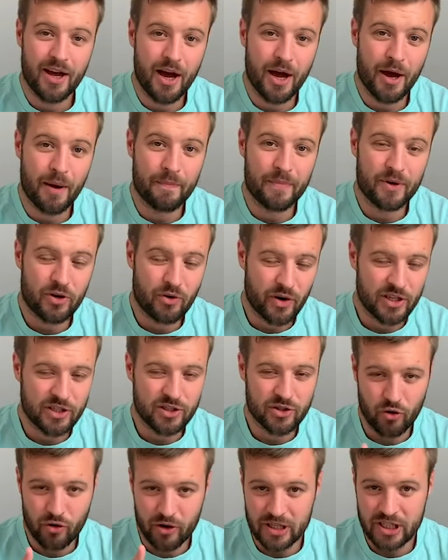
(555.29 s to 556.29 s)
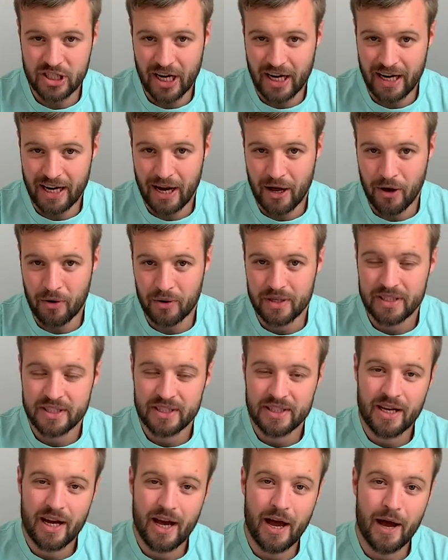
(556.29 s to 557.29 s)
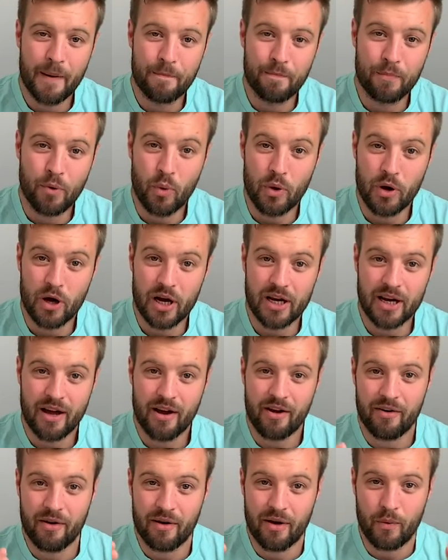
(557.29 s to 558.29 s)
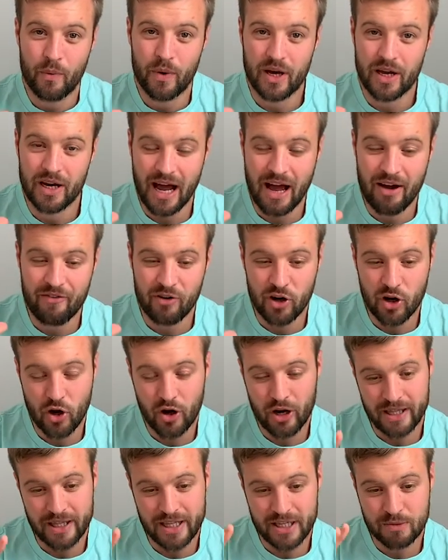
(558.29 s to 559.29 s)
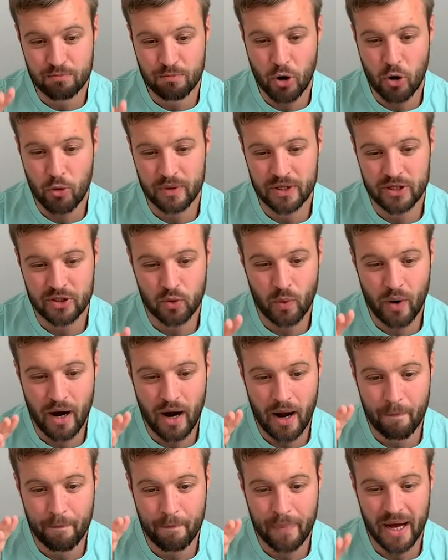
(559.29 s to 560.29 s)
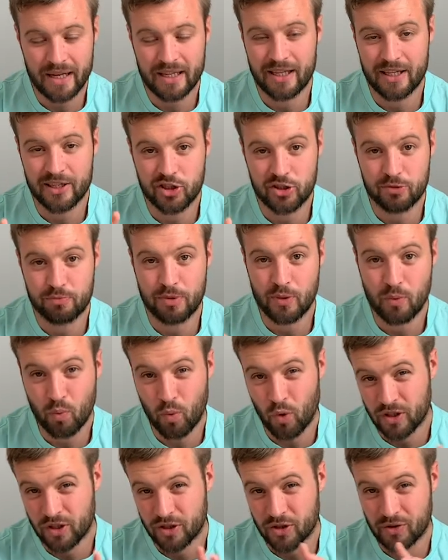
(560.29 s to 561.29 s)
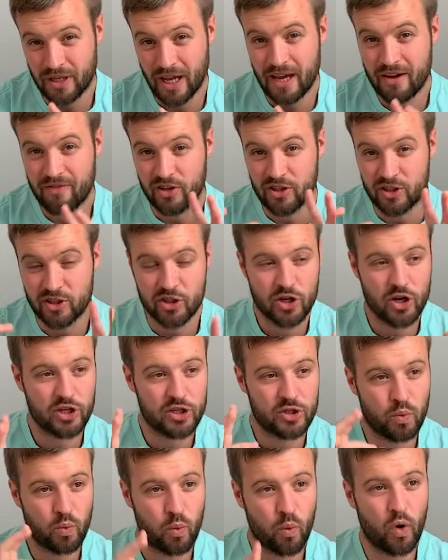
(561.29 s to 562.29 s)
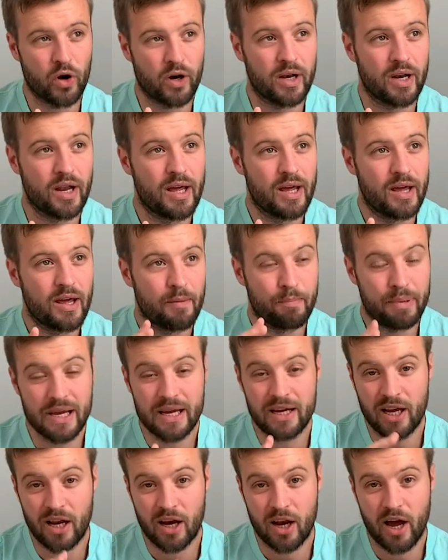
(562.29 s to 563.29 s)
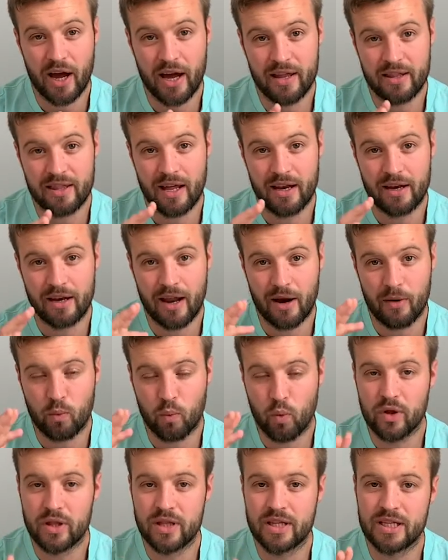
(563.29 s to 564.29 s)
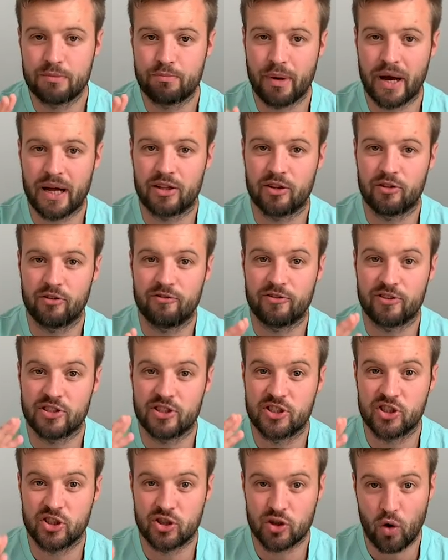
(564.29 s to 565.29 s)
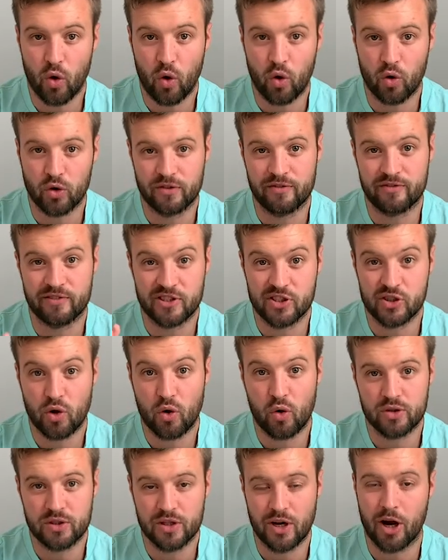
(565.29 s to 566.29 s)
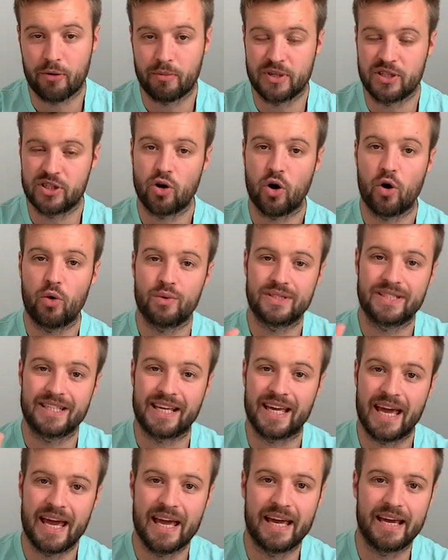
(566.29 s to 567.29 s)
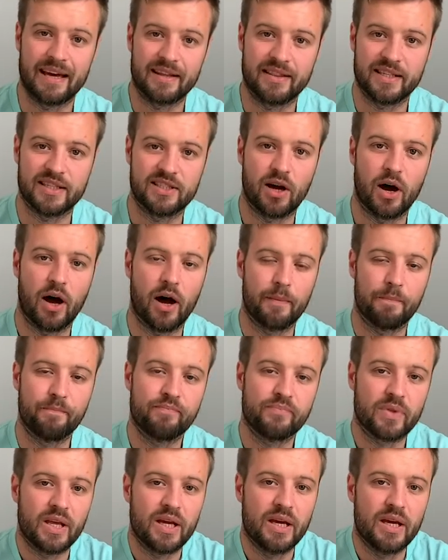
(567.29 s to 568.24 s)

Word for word: Um, great story, check it out. Um, but we're gonna we're gonna have a look at this moment where a battle had just been won. So David had just won, beaten Goliath, and, and won this battle for Saul, for Saul's army. Saul was the king at the time.